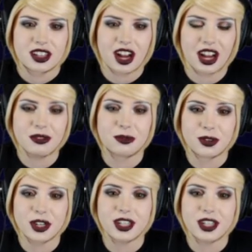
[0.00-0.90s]
I
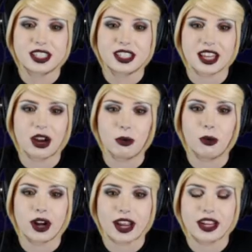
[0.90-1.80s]
really dig that
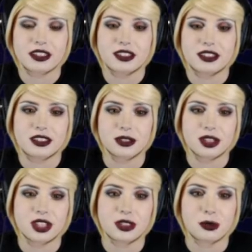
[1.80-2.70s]
white suit
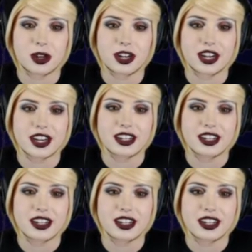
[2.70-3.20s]
she's wearing.